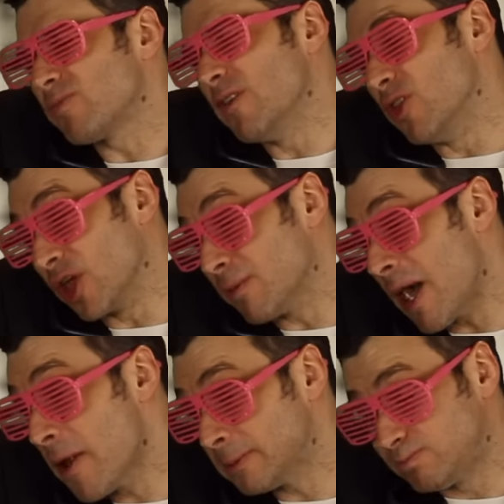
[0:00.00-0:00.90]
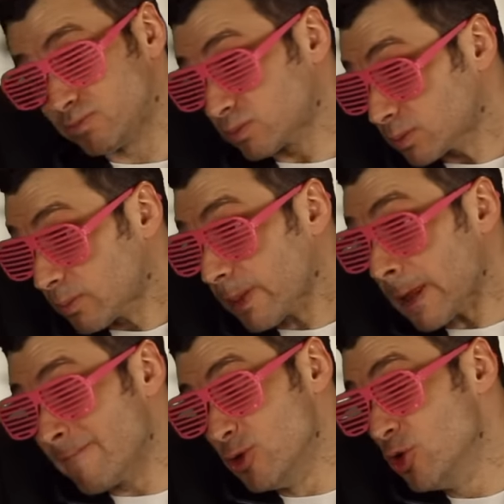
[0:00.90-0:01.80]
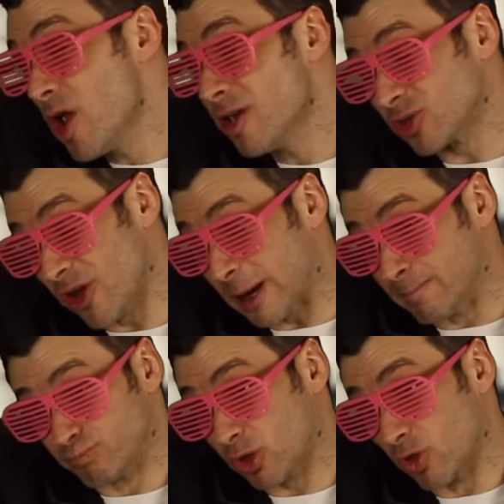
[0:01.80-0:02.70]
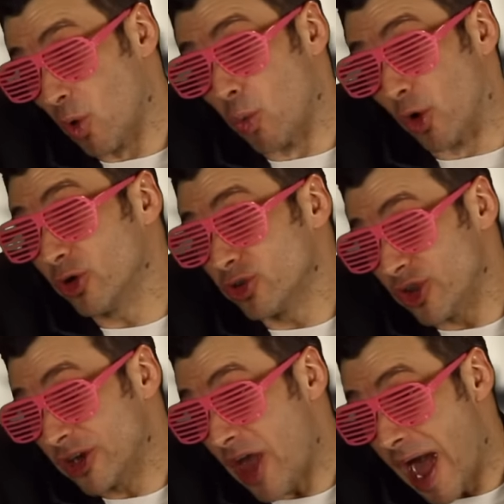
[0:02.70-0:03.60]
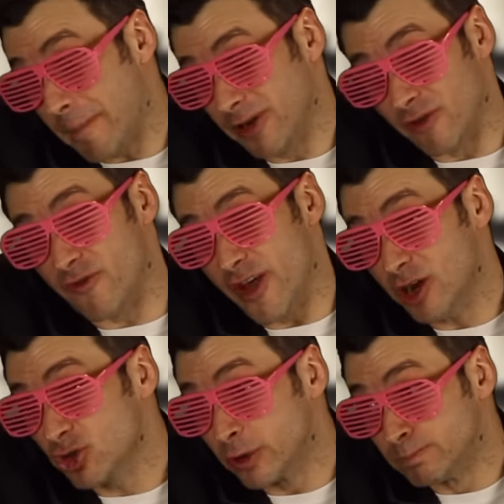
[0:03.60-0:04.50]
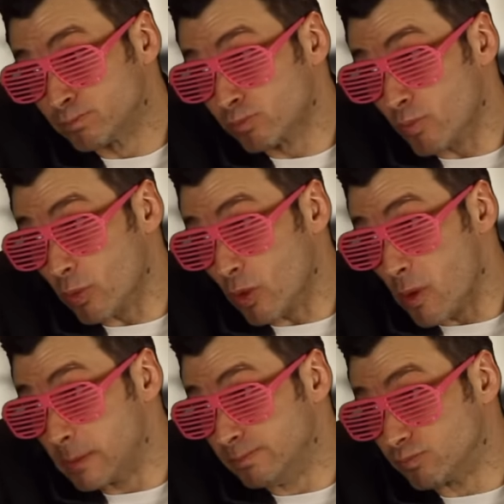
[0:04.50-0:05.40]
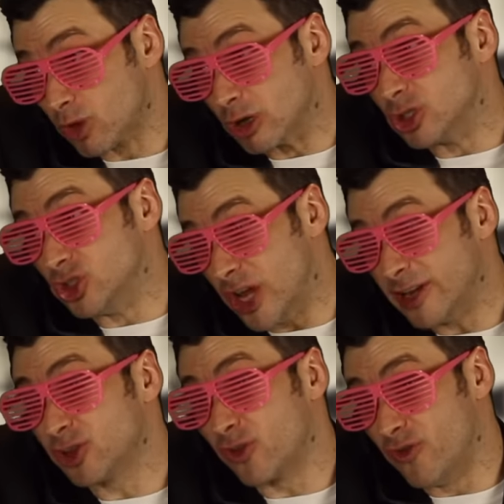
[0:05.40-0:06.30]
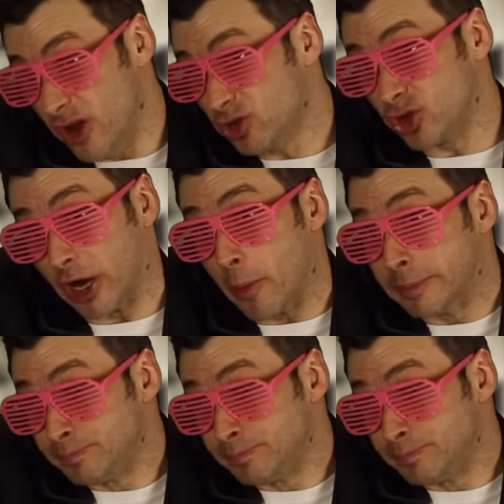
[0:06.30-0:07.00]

If you think about it, you guys are, like, the worst thing to happen to fish since fishing.